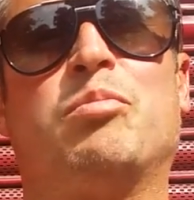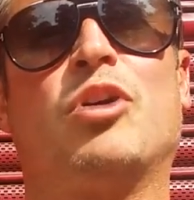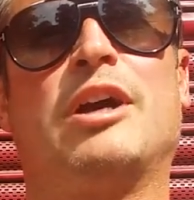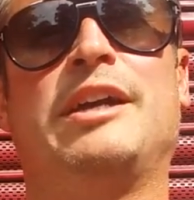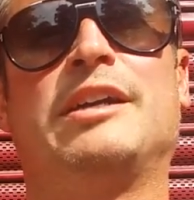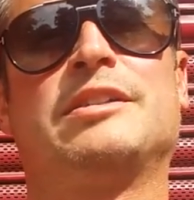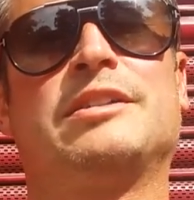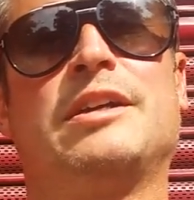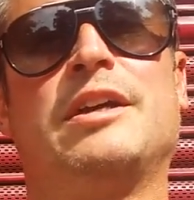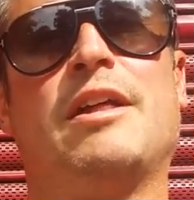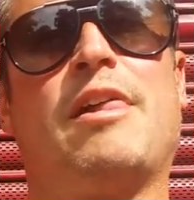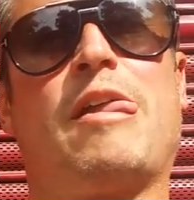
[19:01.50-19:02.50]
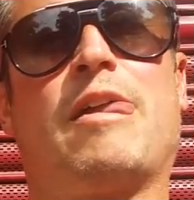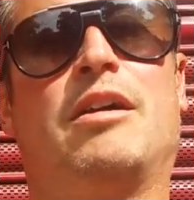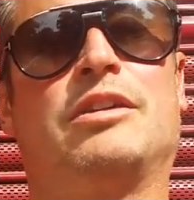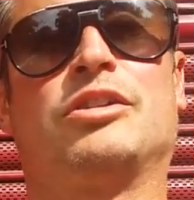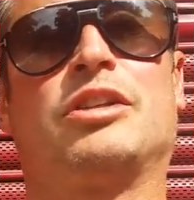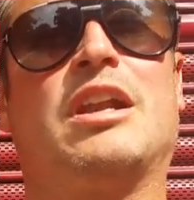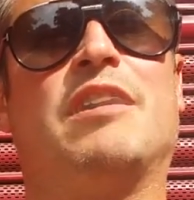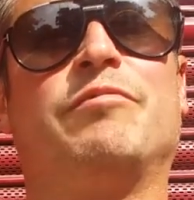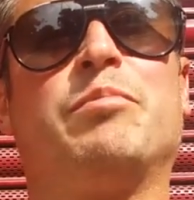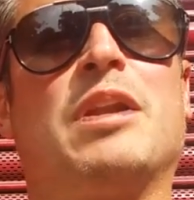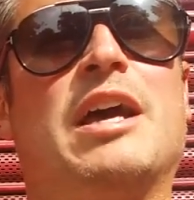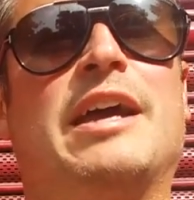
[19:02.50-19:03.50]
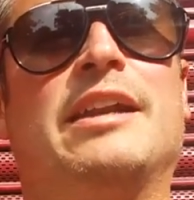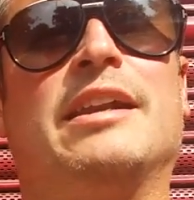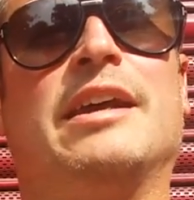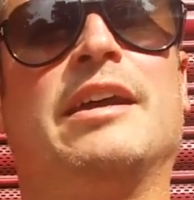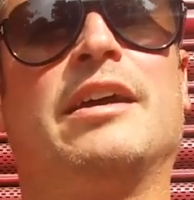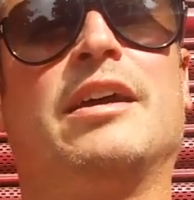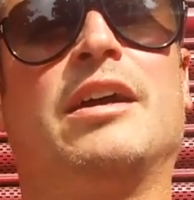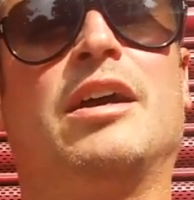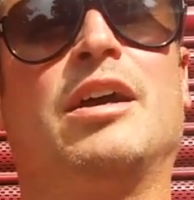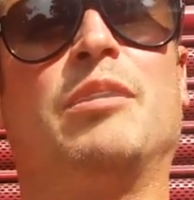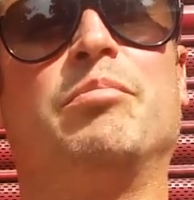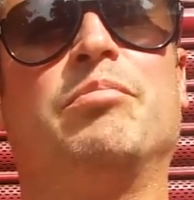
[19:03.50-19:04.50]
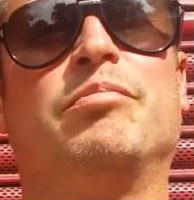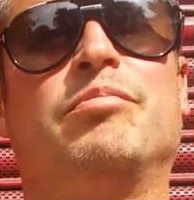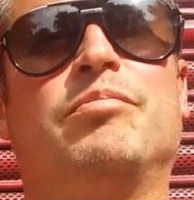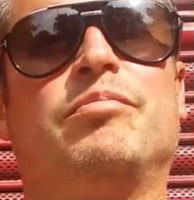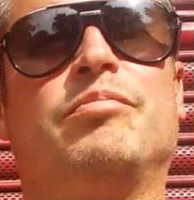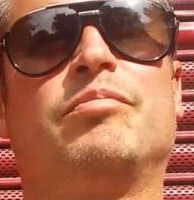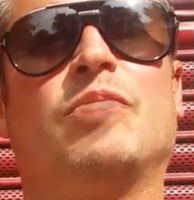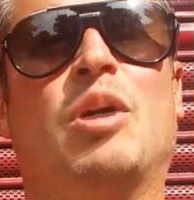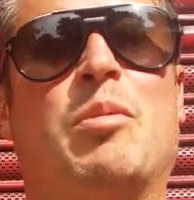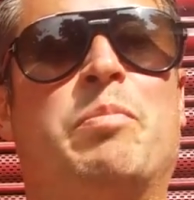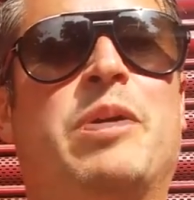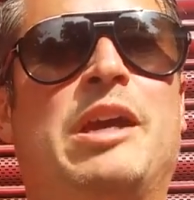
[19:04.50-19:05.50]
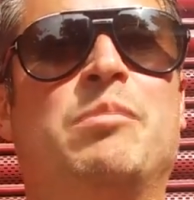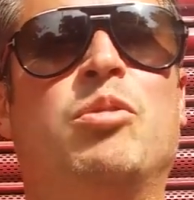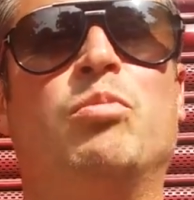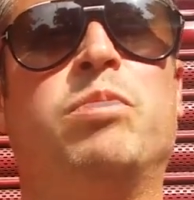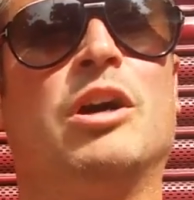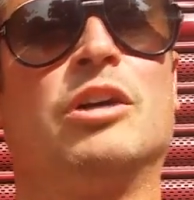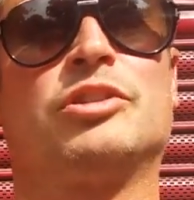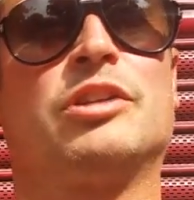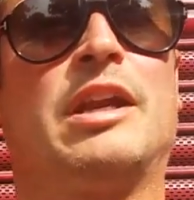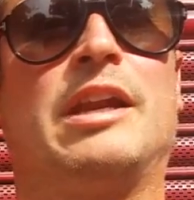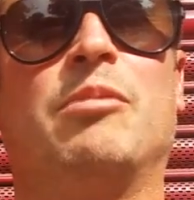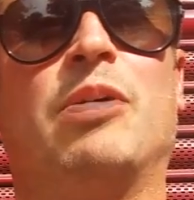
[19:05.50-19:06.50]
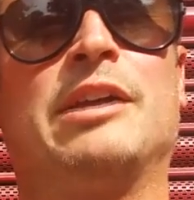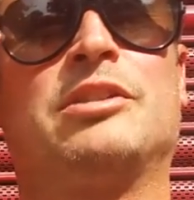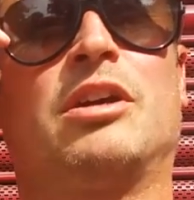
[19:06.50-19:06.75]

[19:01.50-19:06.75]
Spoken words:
breaks. I just loved playing there. I'm a people person anyway,